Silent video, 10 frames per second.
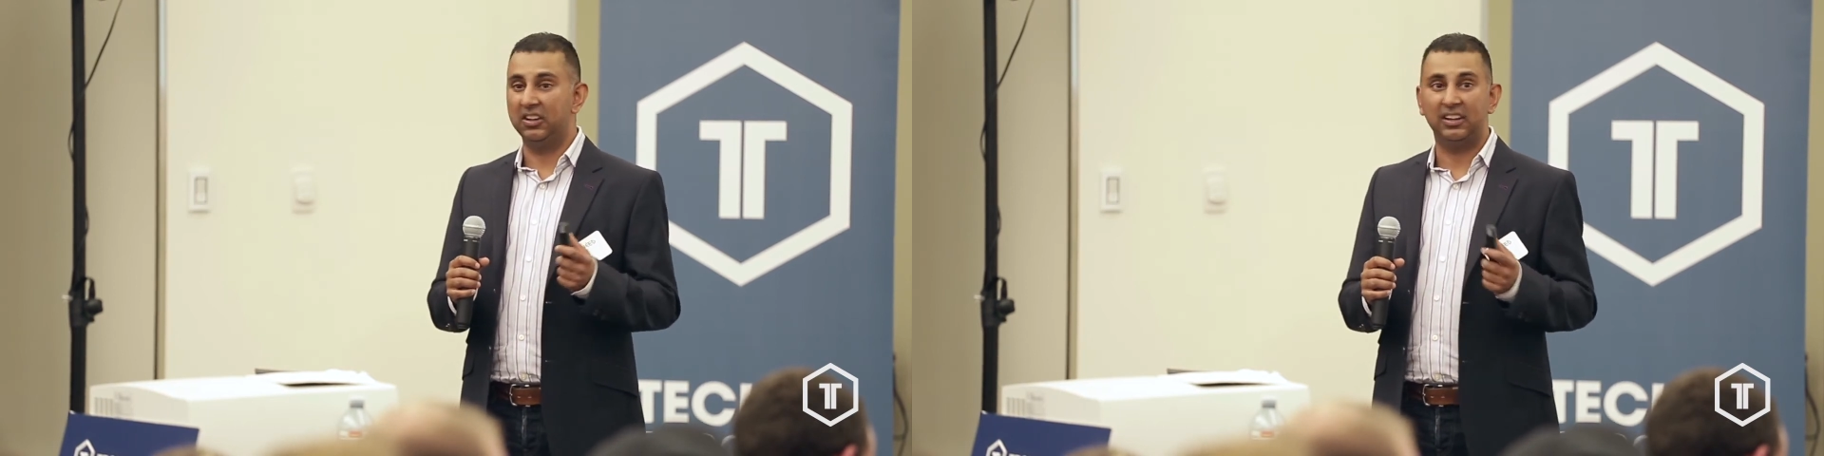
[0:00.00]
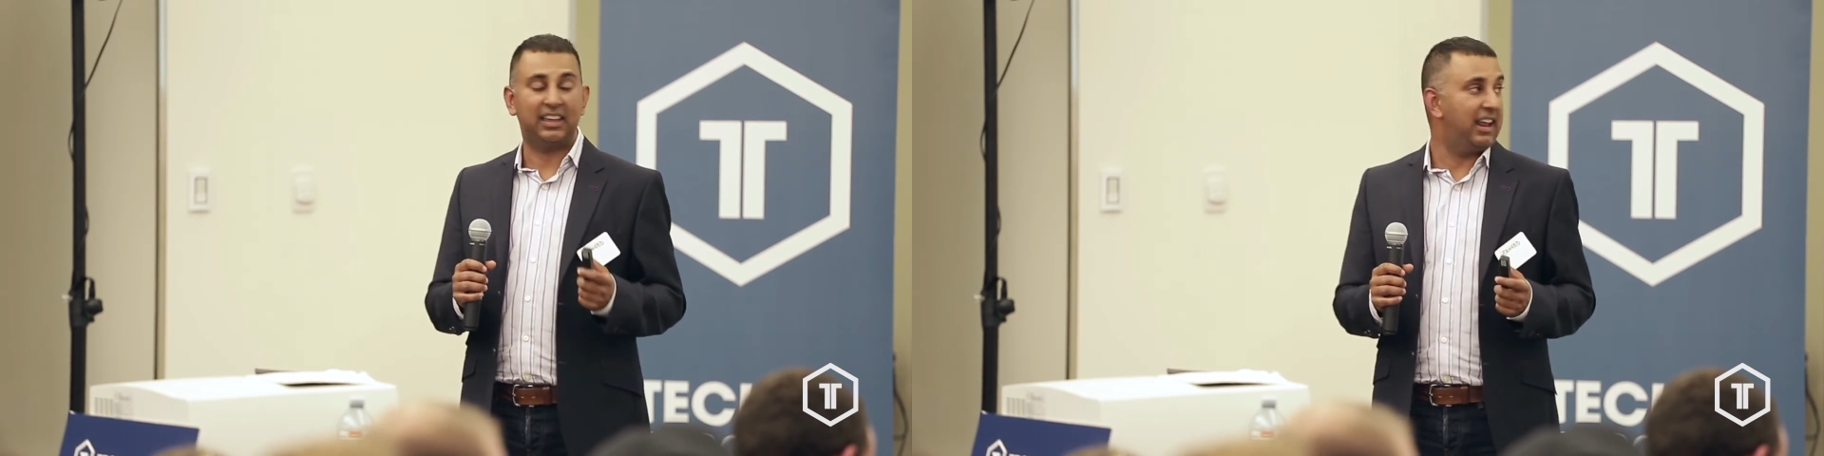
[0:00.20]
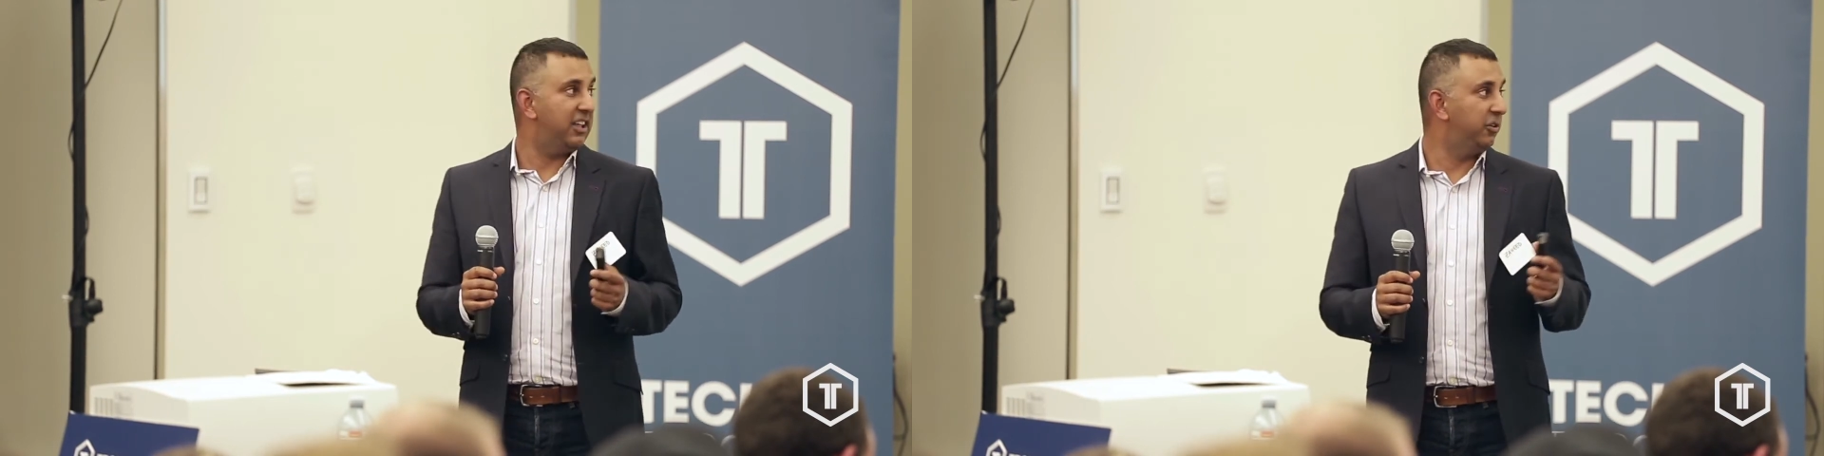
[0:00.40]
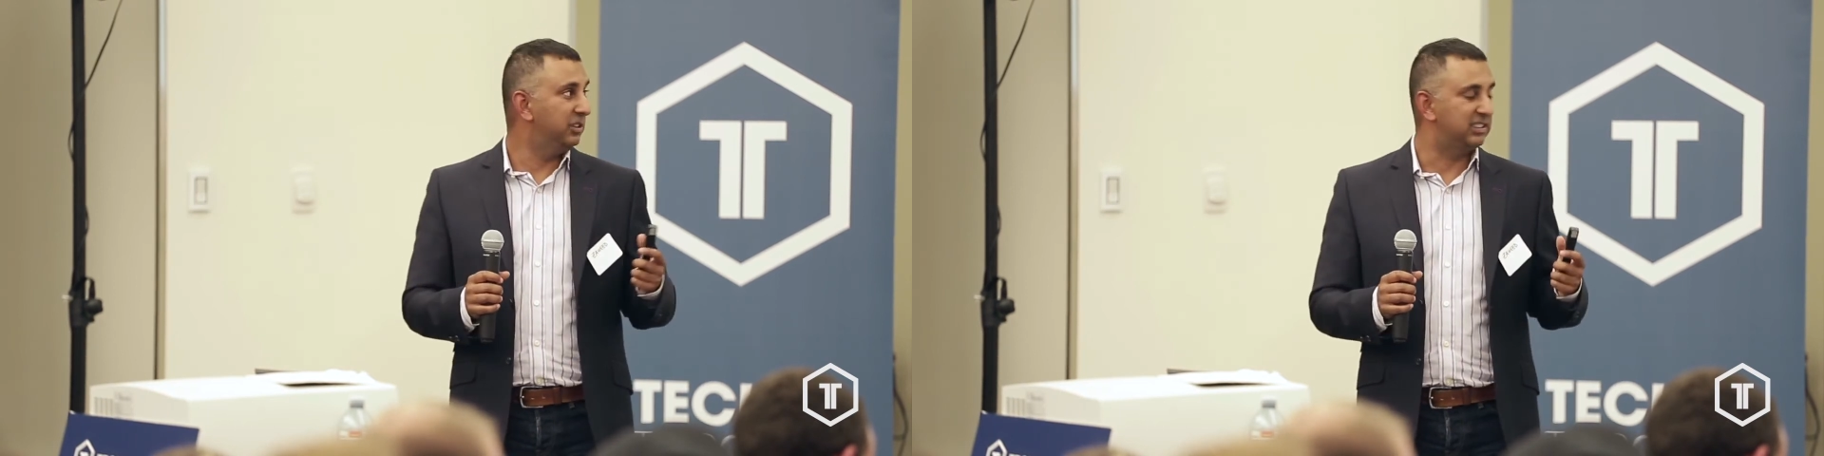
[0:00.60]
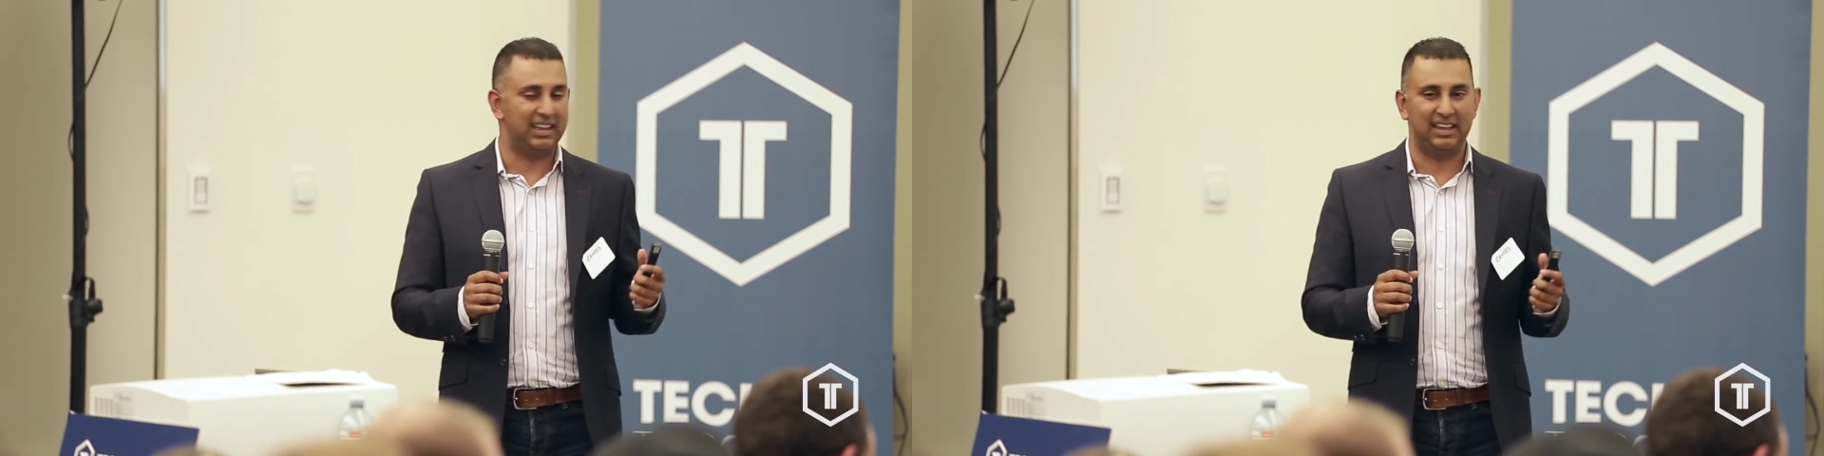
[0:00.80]
looking at you
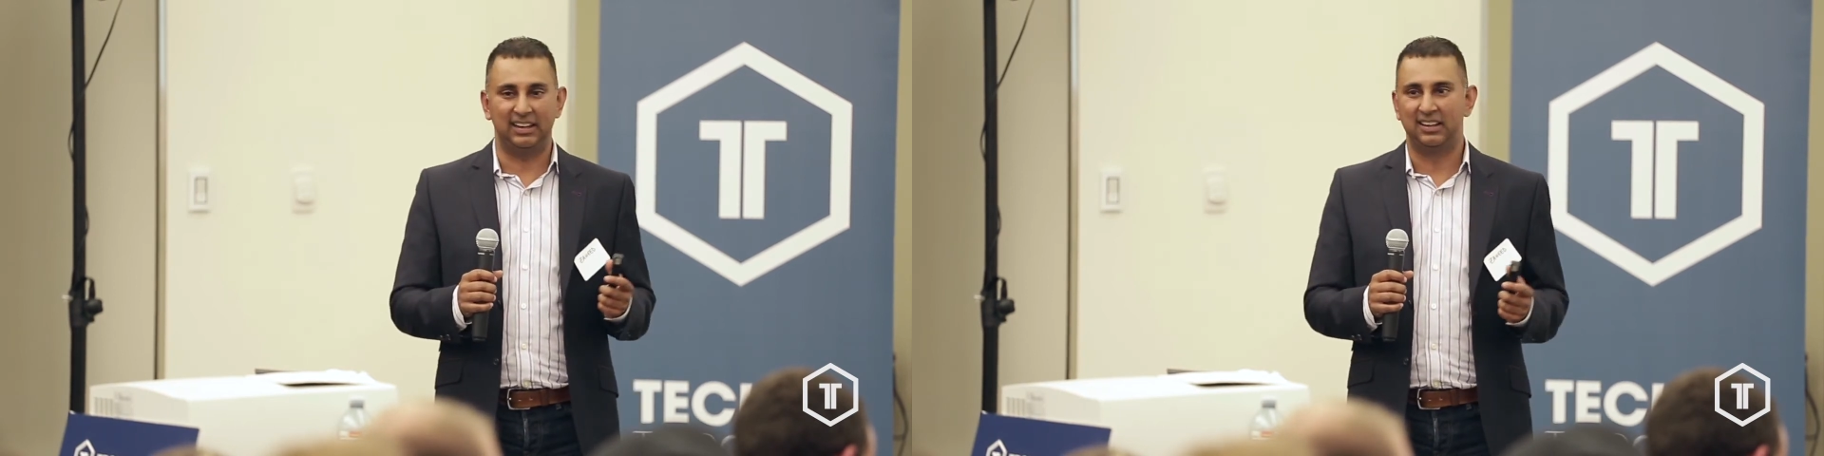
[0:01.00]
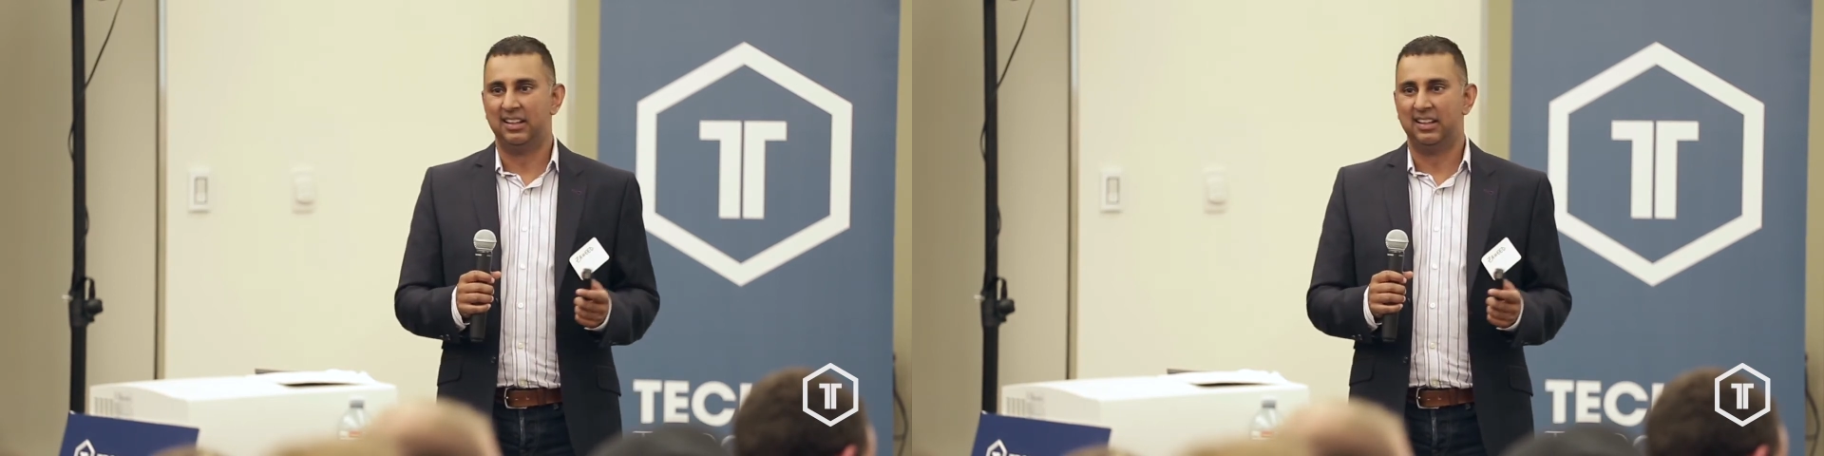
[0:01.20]
and saying,